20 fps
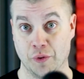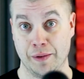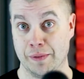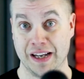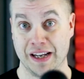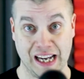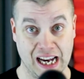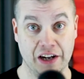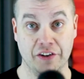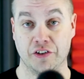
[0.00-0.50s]

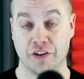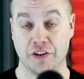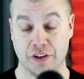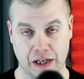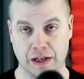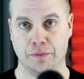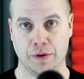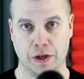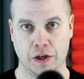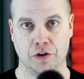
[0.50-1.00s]
engaging
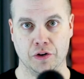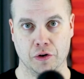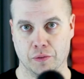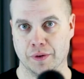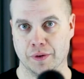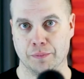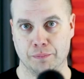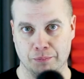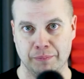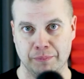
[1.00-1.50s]
and you
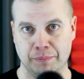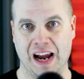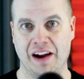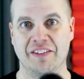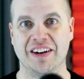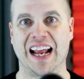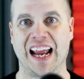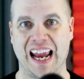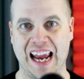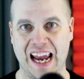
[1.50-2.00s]
know
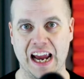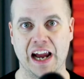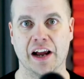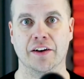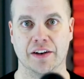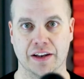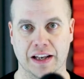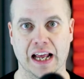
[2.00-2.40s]
having a hand